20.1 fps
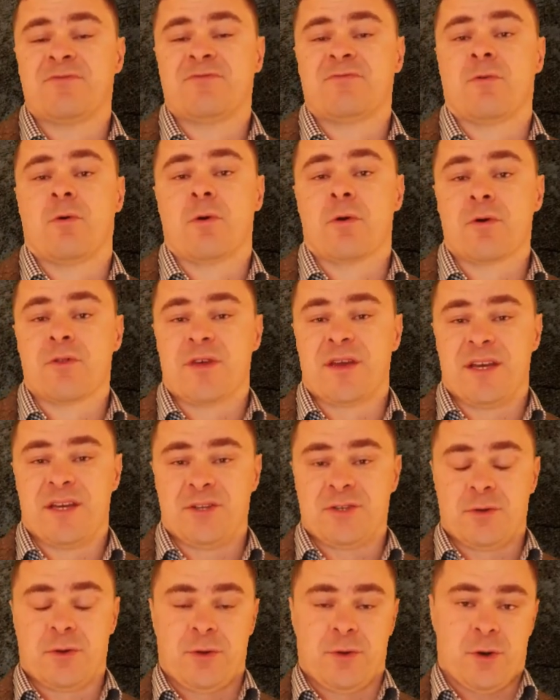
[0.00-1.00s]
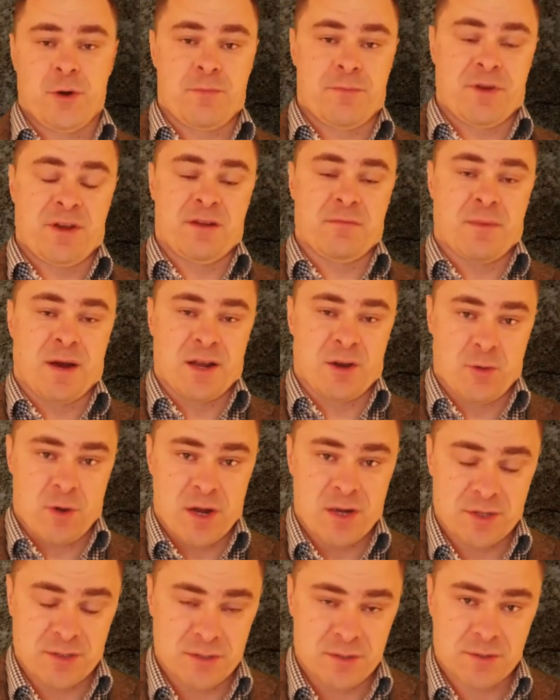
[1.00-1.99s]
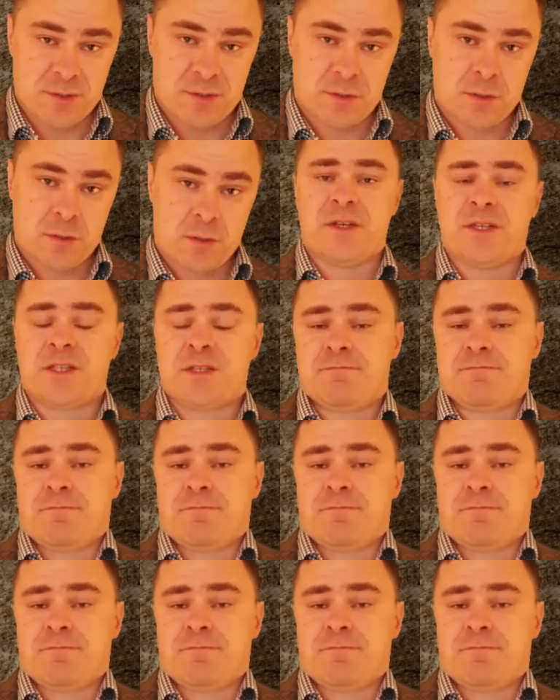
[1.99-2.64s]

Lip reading: before the Indo-European migrations. They